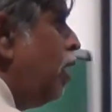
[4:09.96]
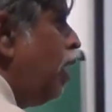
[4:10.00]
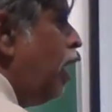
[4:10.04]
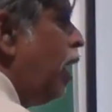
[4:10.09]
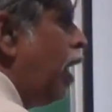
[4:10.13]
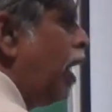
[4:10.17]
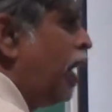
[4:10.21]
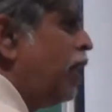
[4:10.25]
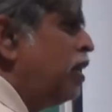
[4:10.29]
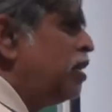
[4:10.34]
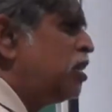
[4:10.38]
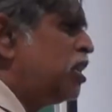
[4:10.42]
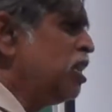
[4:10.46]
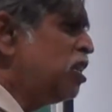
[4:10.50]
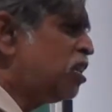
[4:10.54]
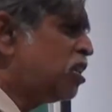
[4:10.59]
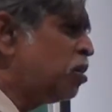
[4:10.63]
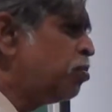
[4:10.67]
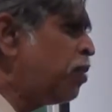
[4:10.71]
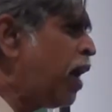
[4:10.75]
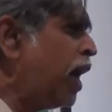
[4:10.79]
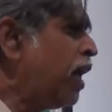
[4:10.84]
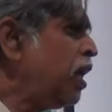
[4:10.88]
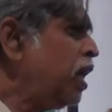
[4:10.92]
And
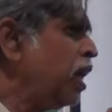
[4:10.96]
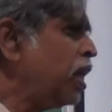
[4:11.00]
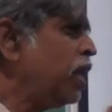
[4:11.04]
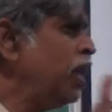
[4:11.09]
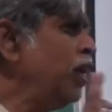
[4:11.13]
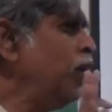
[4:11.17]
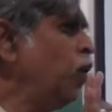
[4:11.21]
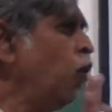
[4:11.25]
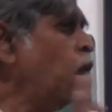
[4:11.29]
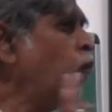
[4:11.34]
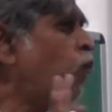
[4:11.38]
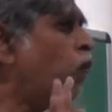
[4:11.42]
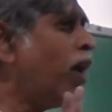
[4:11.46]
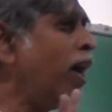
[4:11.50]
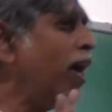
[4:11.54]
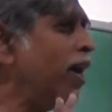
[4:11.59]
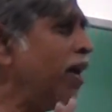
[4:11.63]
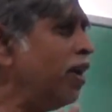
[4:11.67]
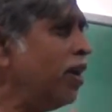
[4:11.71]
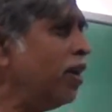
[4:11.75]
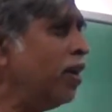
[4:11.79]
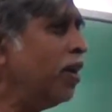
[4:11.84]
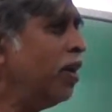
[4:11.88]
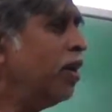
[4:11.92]
systematically you
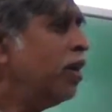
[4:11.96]
find